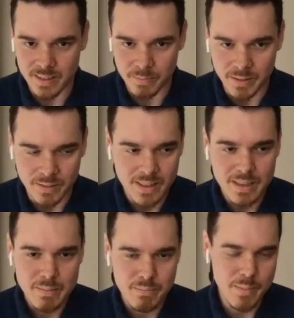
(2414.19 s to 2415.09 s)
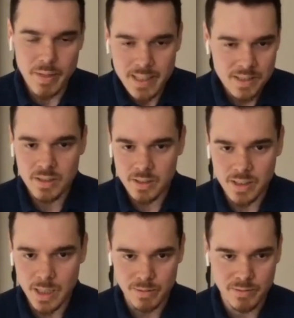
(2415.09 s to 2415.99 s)
I mean, maybe that's not your
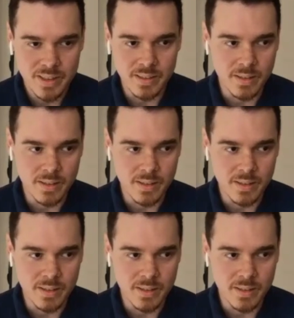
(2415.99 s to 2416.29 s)
cup of tea.